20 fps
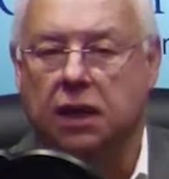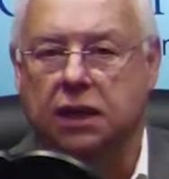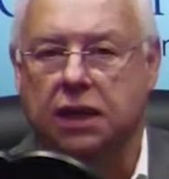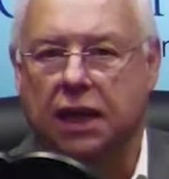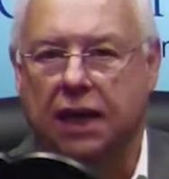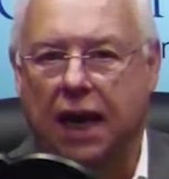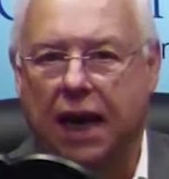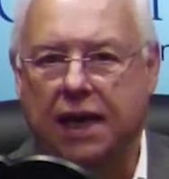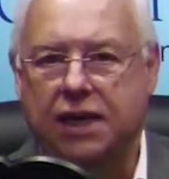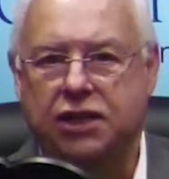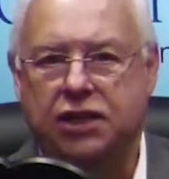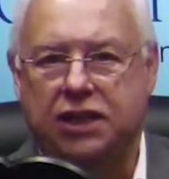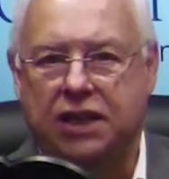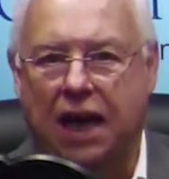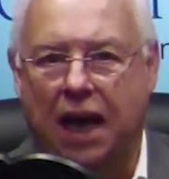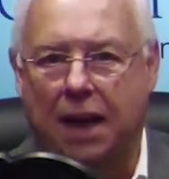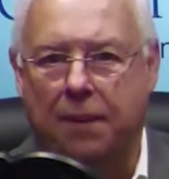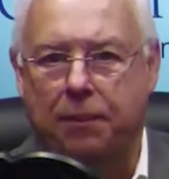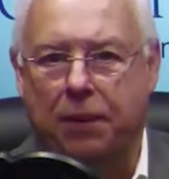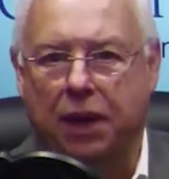Today's
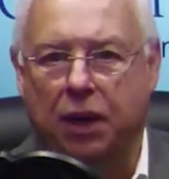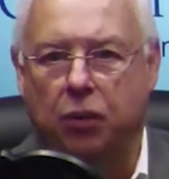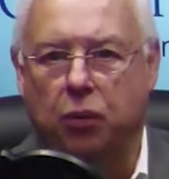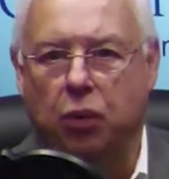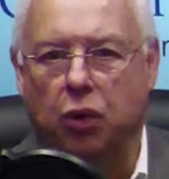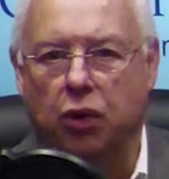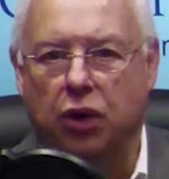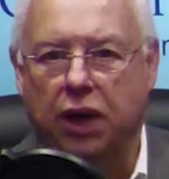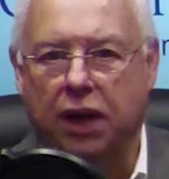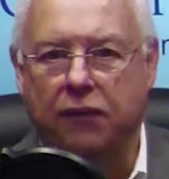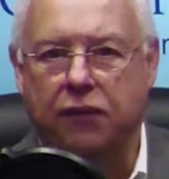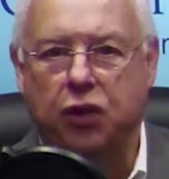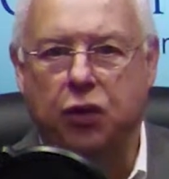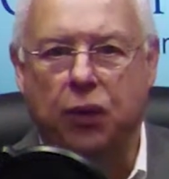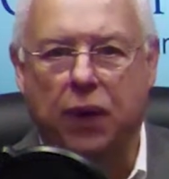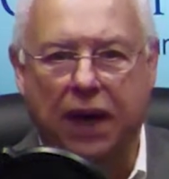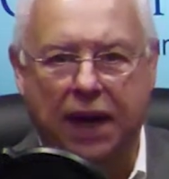topic will give you